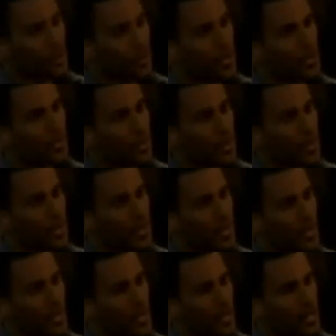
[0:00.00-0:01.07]
the first place,
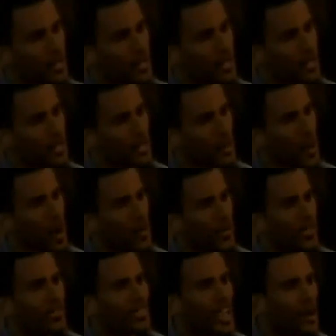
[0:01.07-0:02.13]
Whitney.
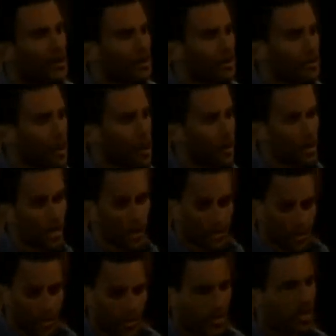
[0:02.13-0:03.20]
And why would he allow us to fall
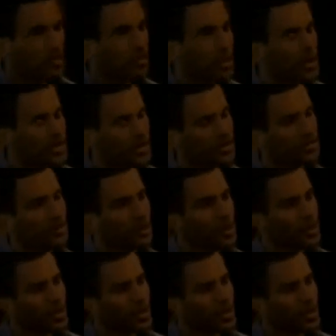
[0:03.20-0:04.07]
in love if he's gonna punish us